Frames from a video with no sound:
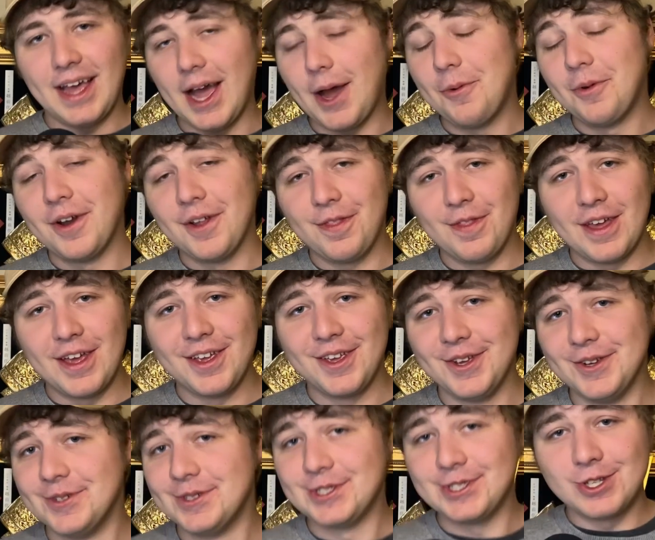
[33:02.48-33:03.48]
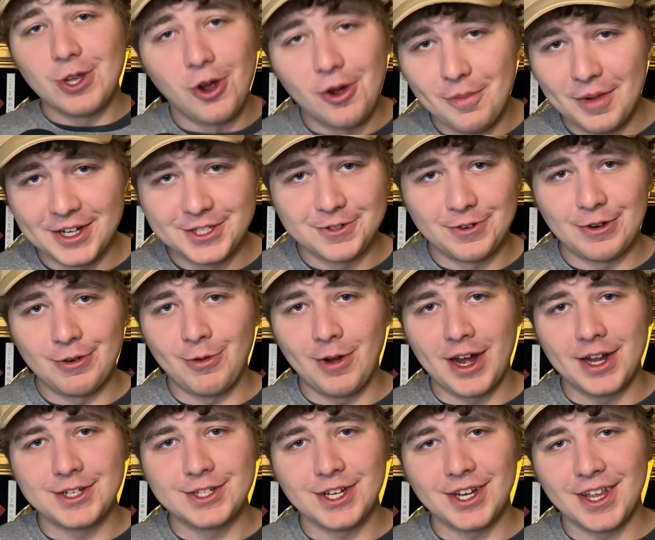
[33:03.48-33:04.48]
want to thank you so much for
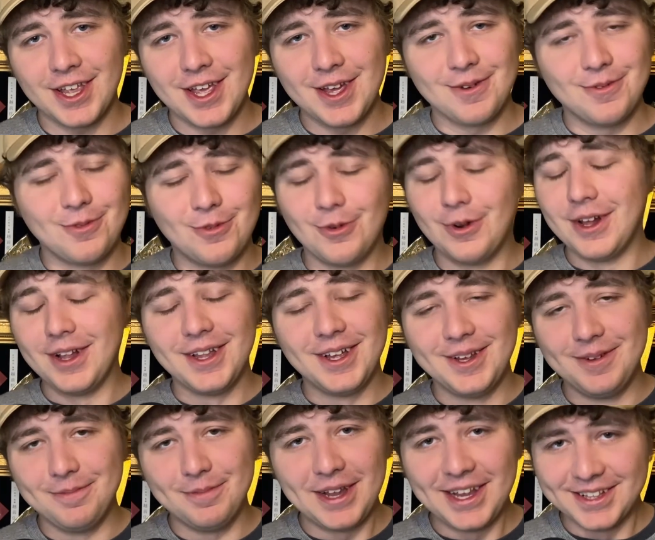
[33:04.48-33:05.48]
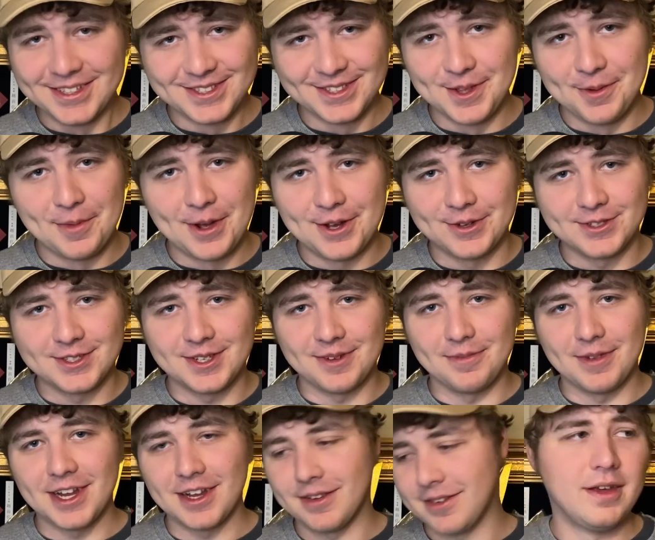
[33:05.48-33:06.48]
watching. It really means the most to
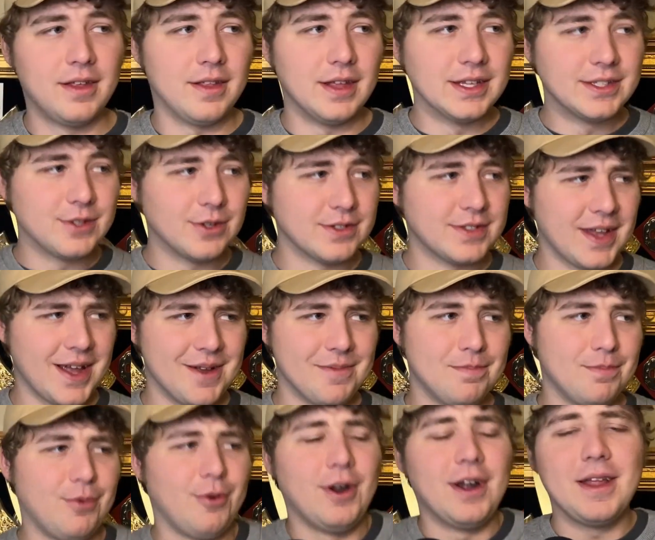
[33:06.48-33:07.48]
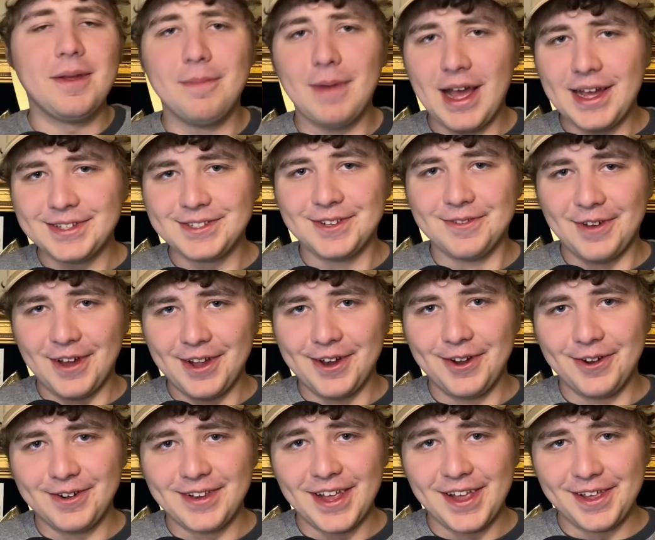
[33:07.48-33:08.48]
me. This was a pretty massive
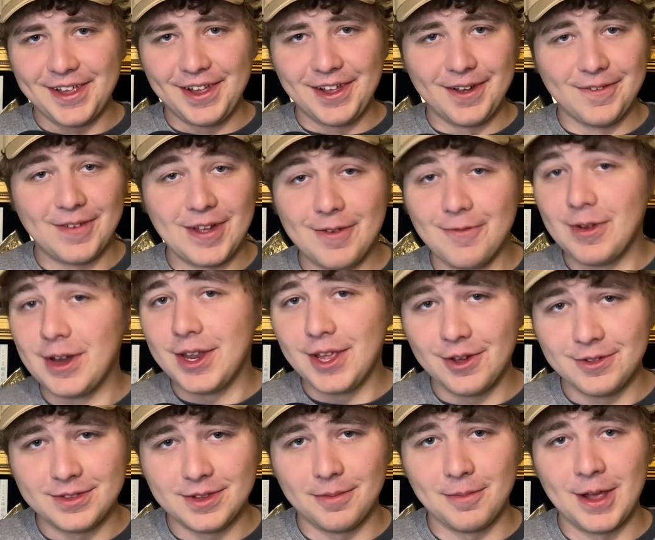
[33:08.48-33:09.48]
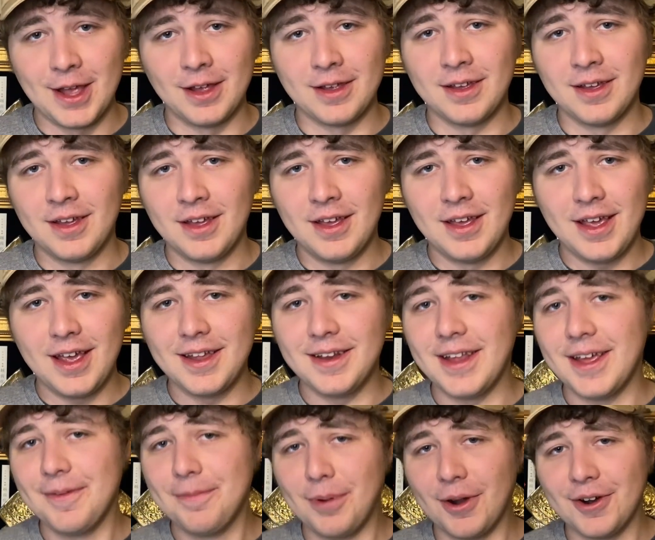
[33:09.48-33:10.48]
undertaking of a video to make and
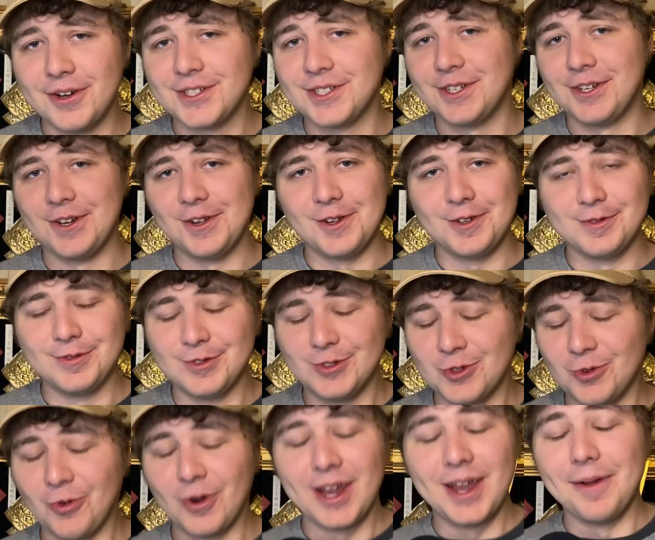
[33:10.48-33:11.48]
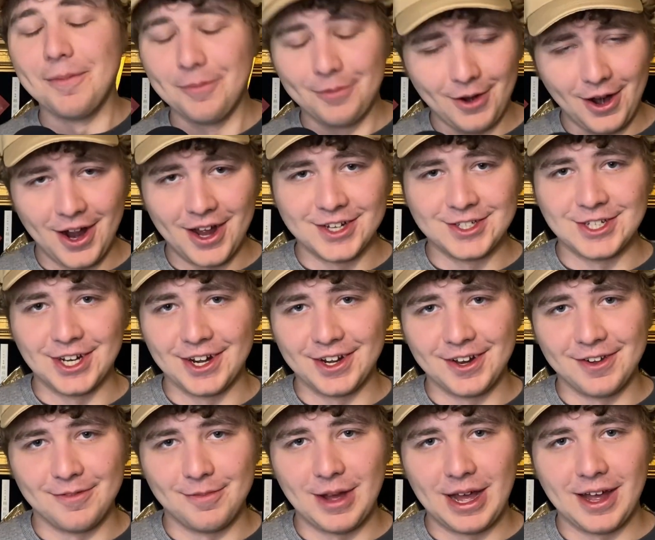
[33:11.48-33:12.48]
a personal dream project
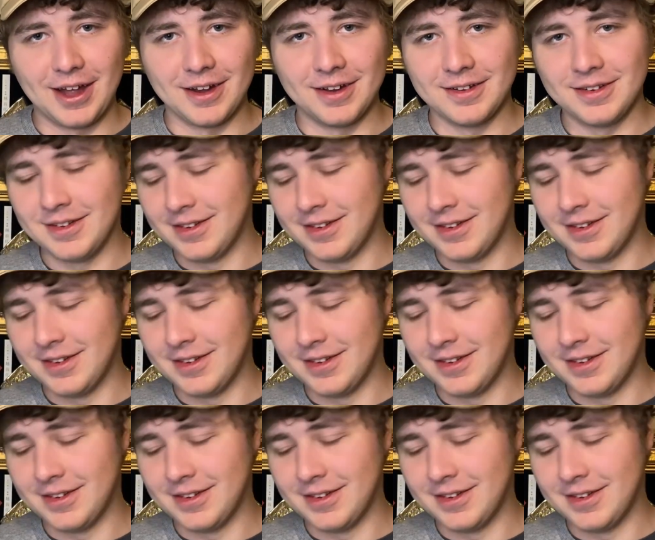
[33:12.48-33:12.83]
of mine.